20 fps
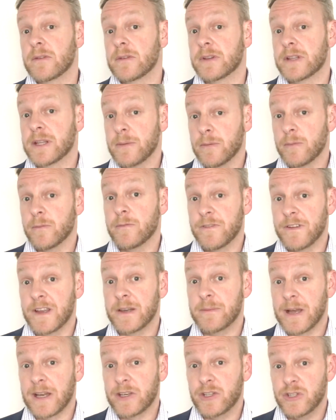them
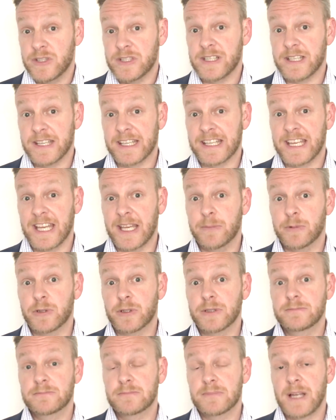feedback using the
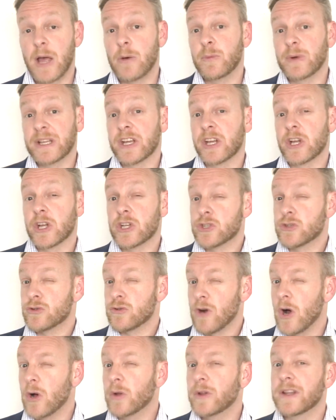keyboard and we can
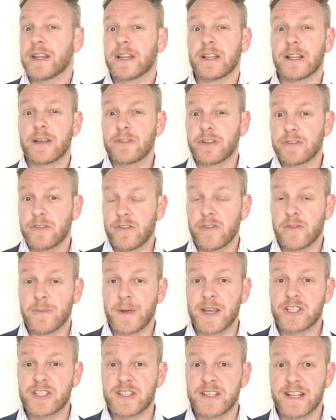control the level of
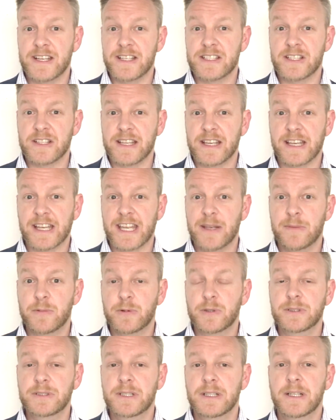information that is on that
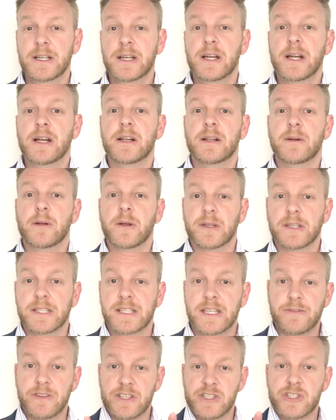keyboard,
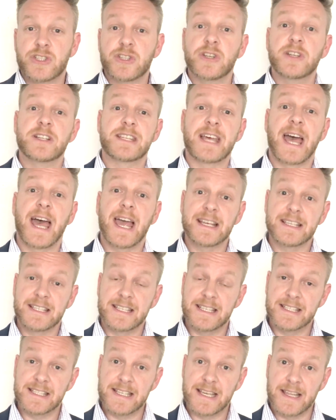giving students
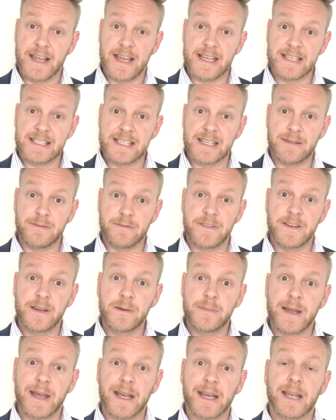access to that same
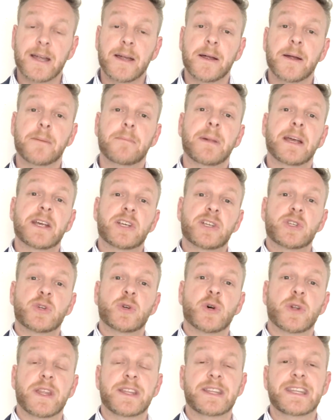feedback makes
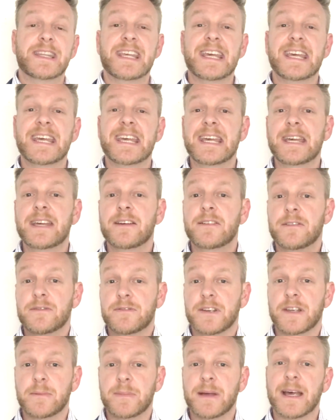sure that their
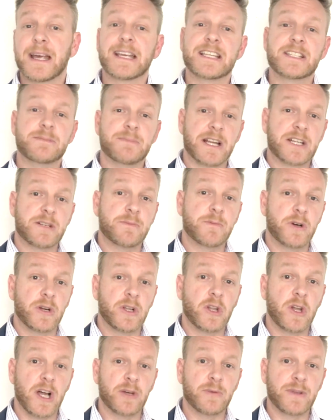feedback is much more
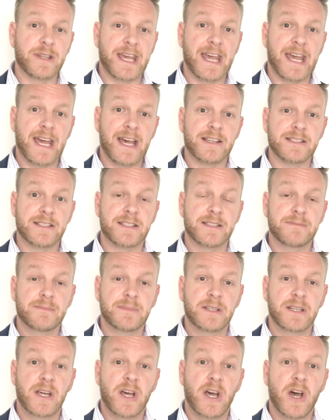aligned with ours.
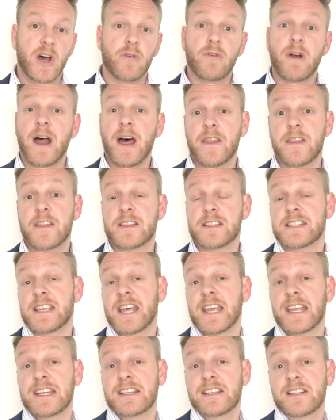Rather than
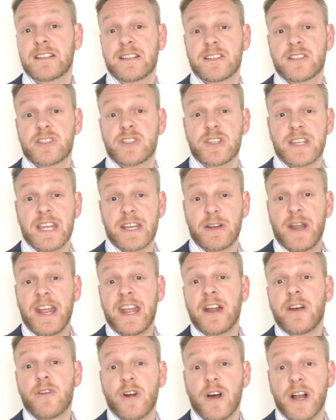saying neat
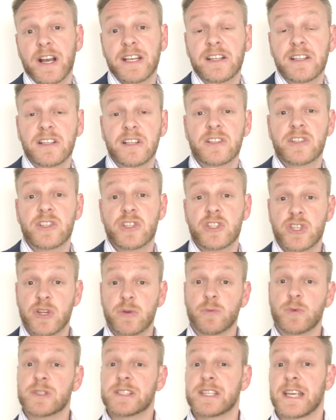handwriting, the
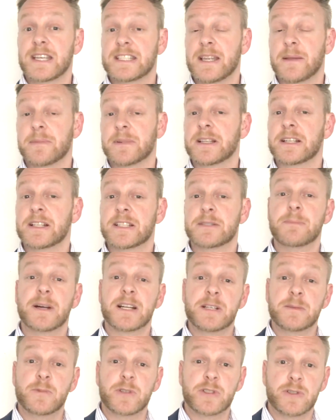student will say something that is
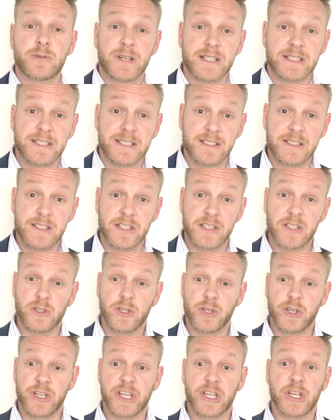much more directed to the
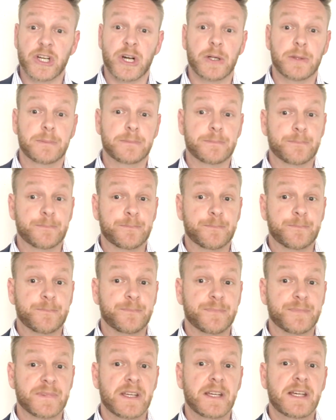learning goal.
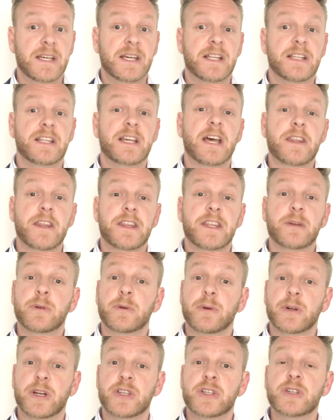The other thing we
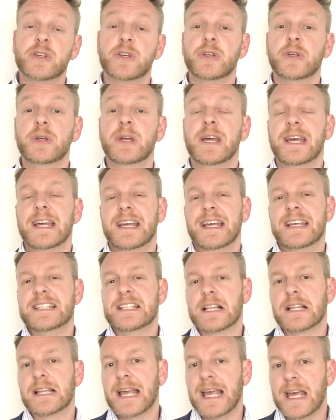want to do is
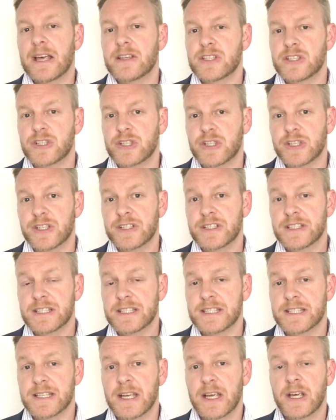allow
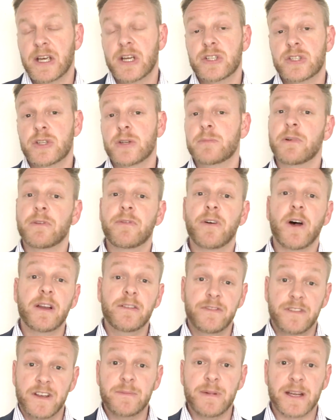students to provide
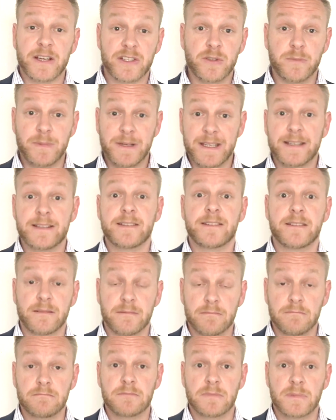feedback to peers.
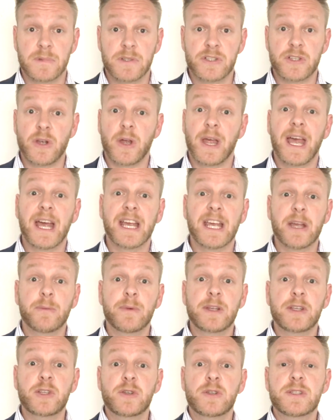So how can
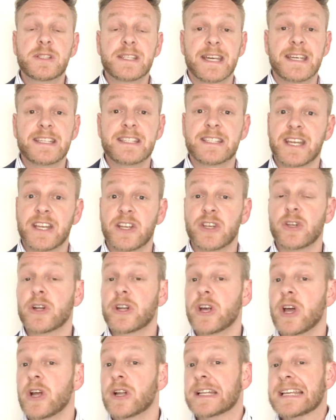we use KeySet
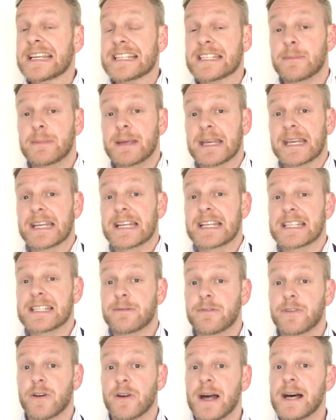not only as a
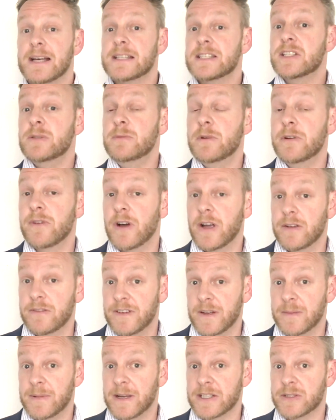mechanism for us to provide
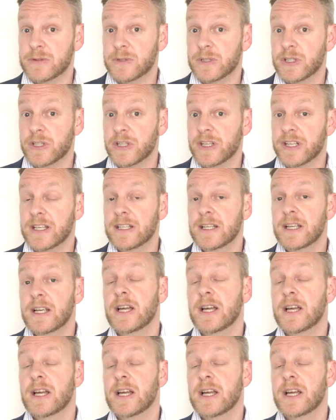feedback to a learner,